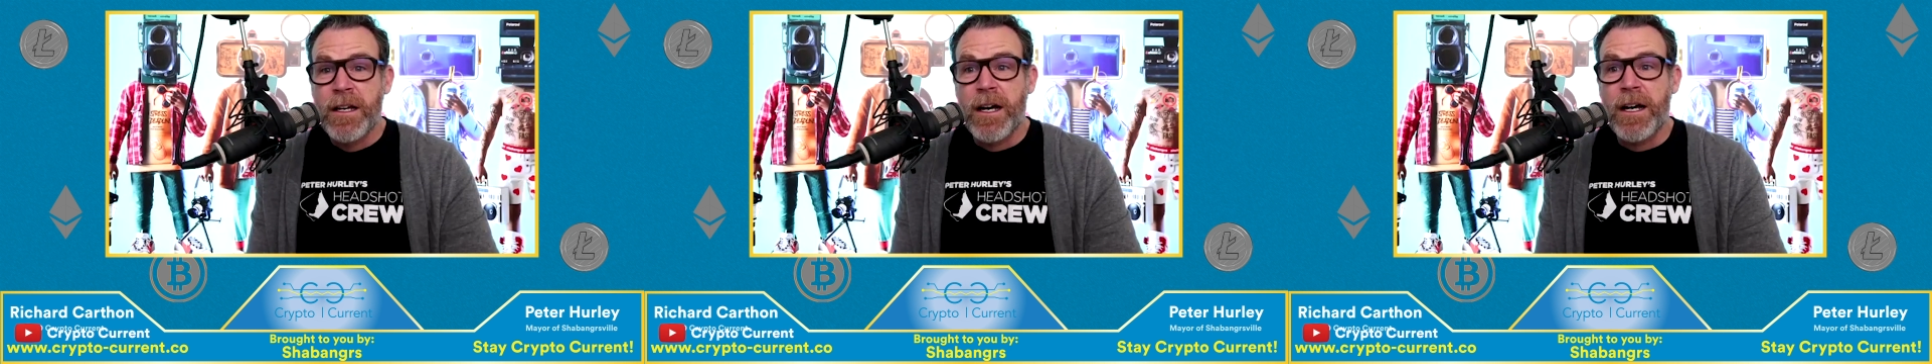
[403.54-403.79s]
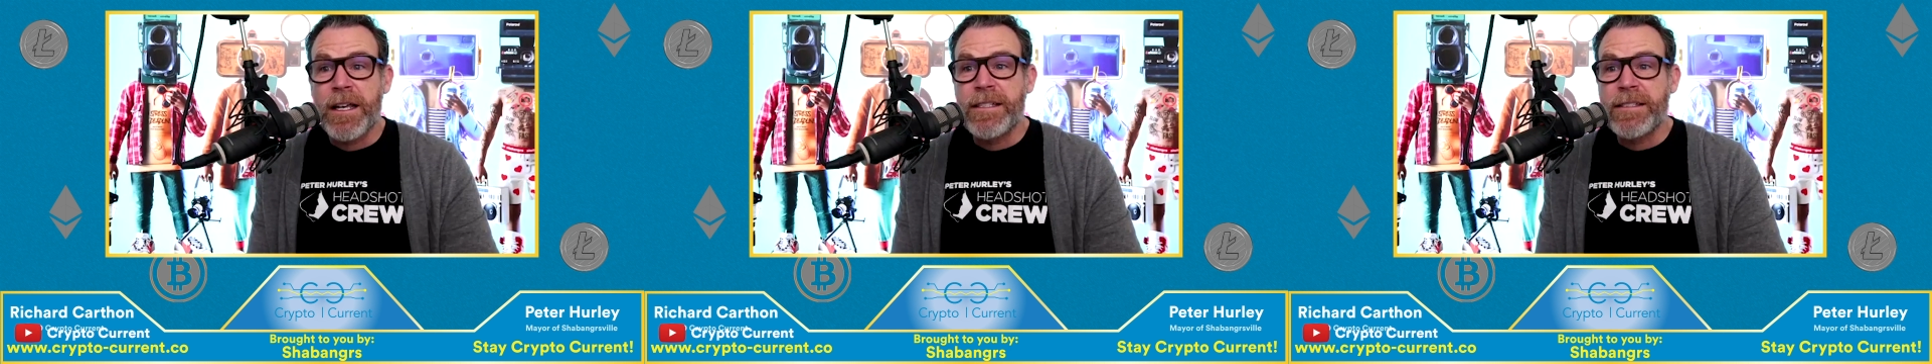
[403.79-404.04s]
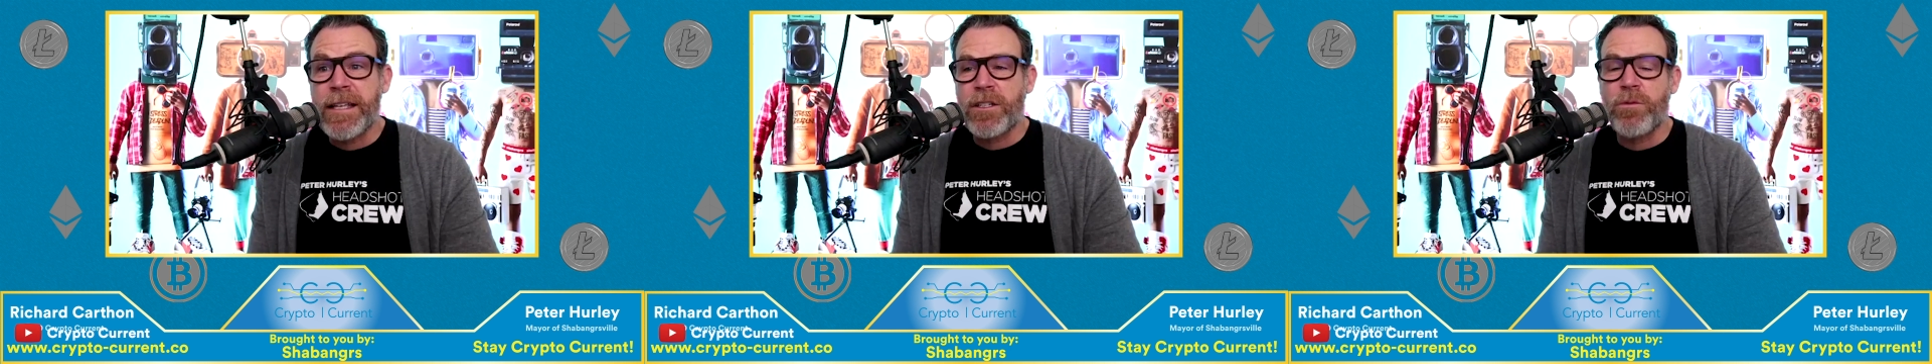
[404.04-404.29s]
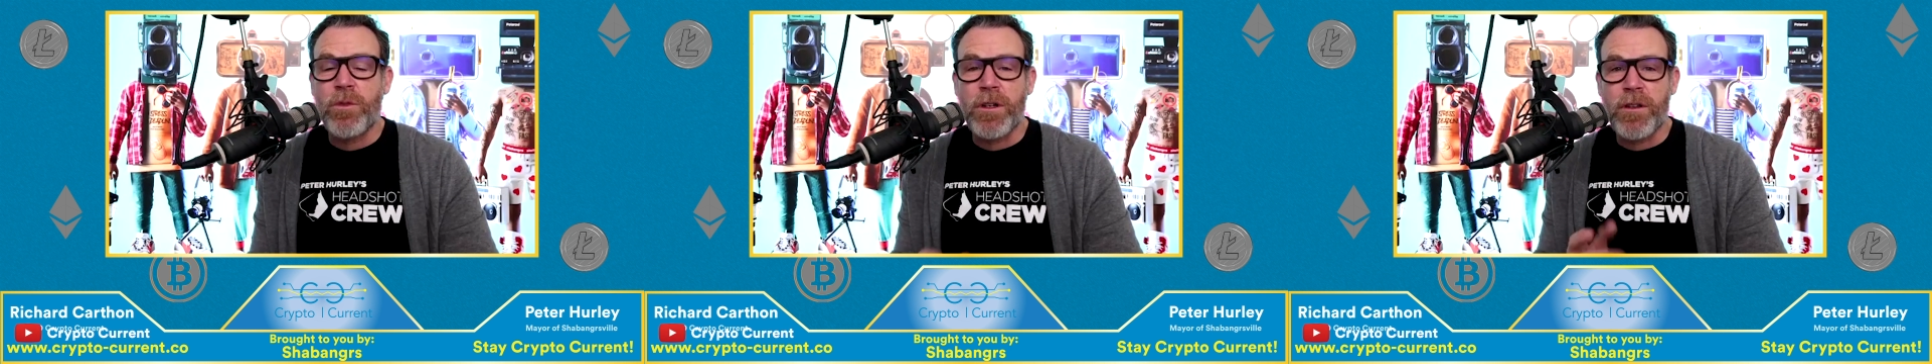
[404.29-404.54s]
He's
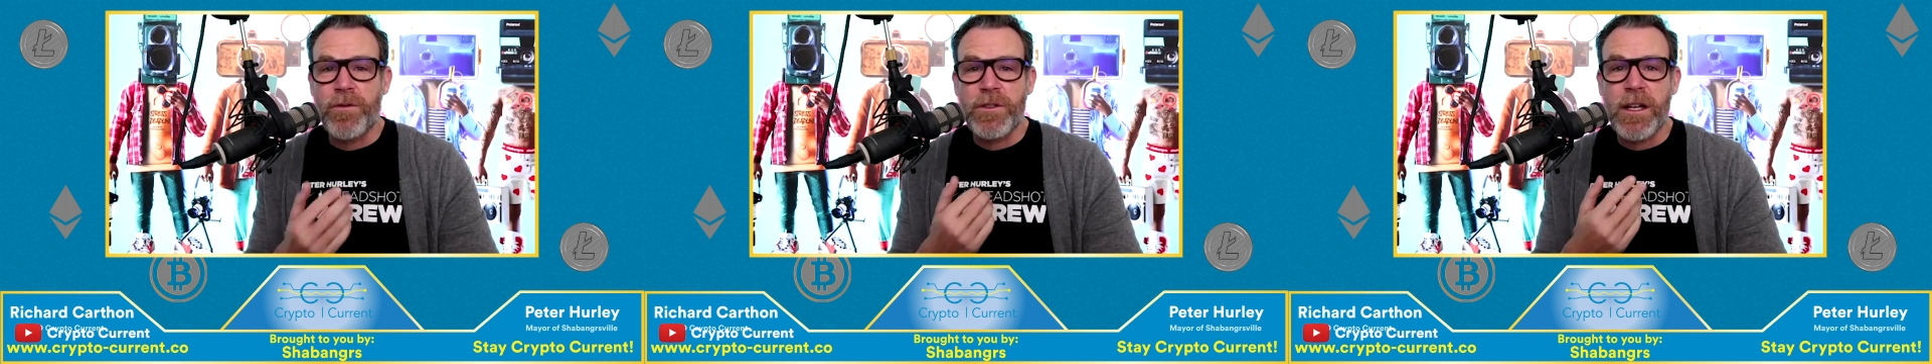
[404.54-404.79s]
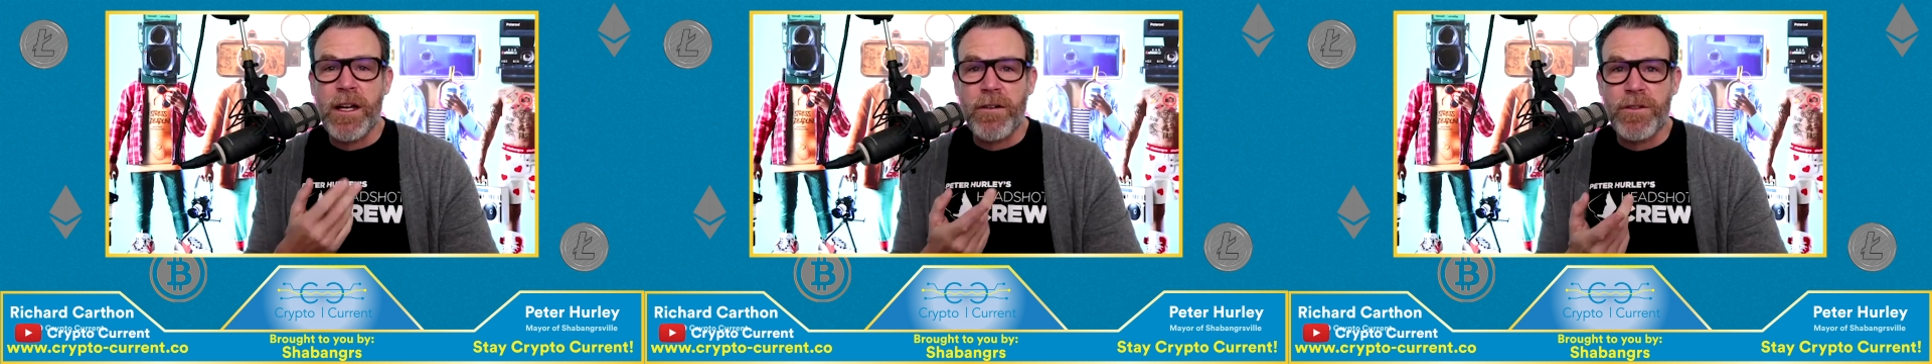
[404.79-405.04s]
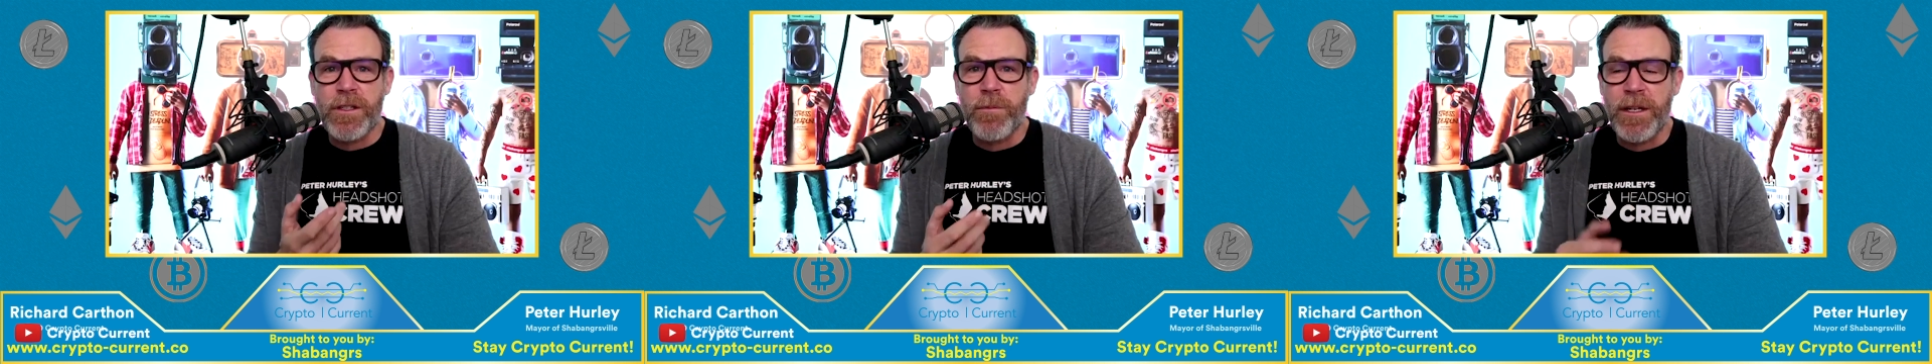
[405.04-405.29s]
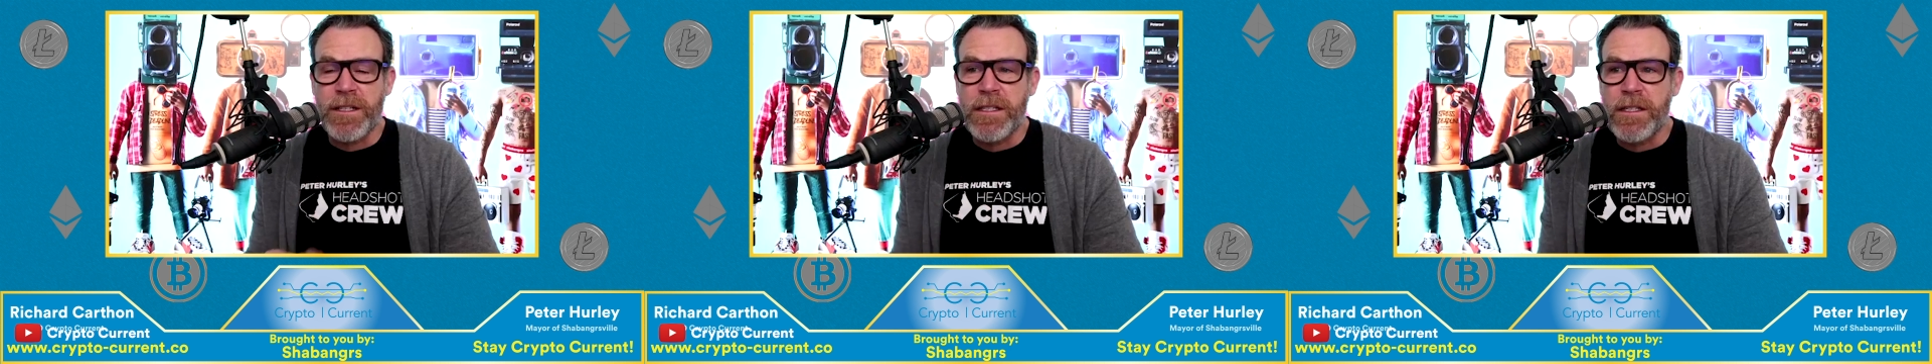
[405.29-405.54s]
actually one of the photographers on
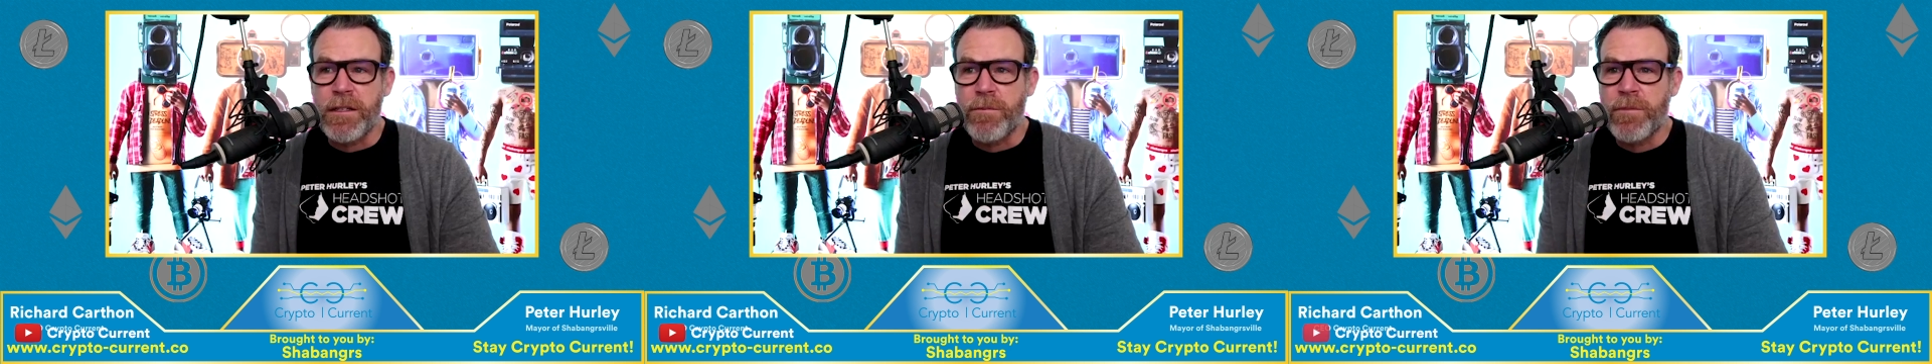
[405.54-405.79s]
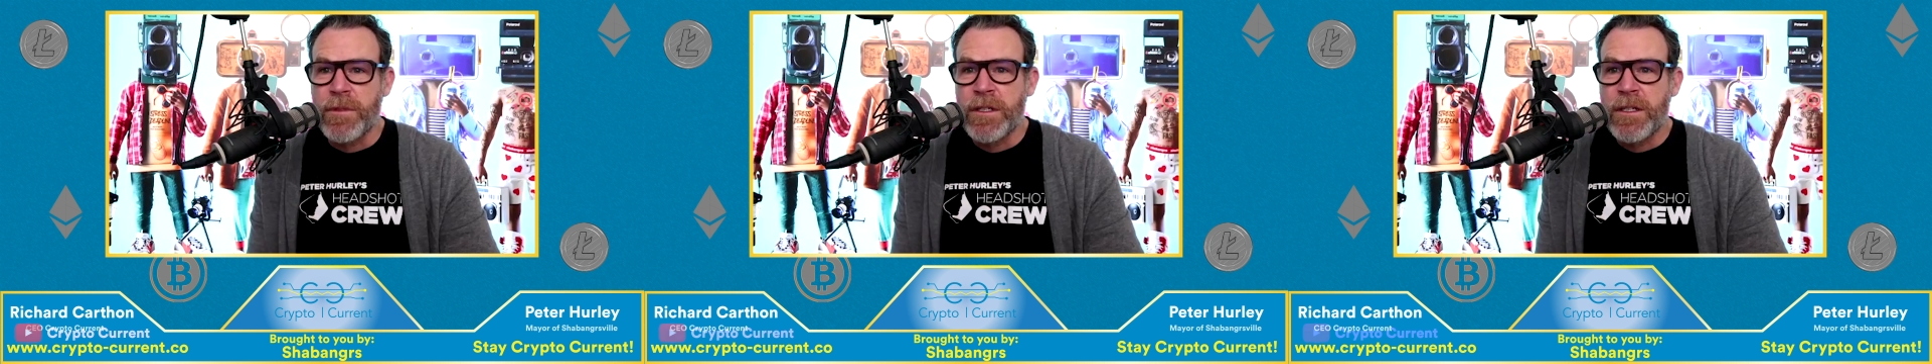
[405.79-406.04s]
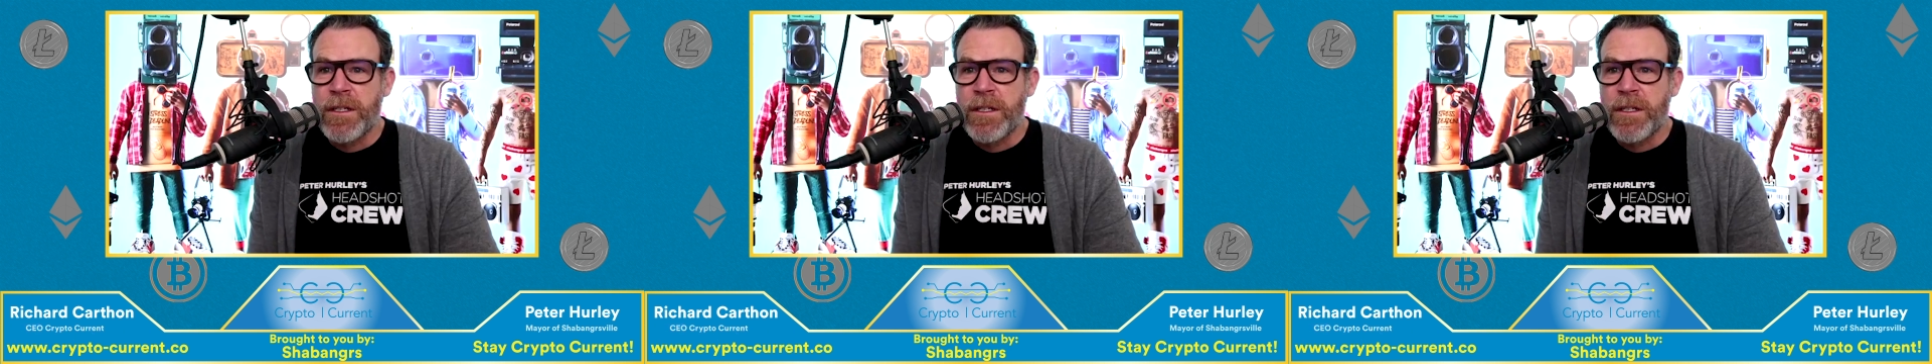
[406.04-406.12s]
my team,